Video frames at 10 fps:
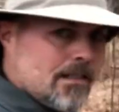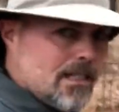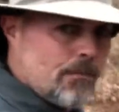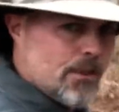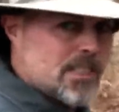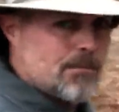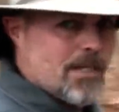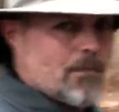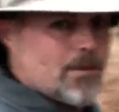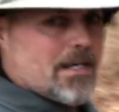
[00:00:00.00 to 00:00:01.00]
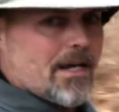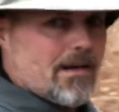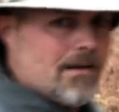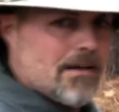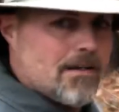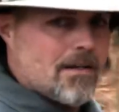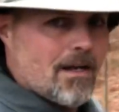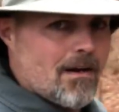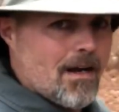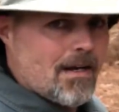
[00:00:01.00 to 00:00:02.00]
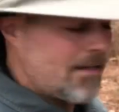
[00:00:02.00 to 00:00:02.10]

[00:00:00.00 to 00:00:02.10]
See, it pushes me up in the air. All right.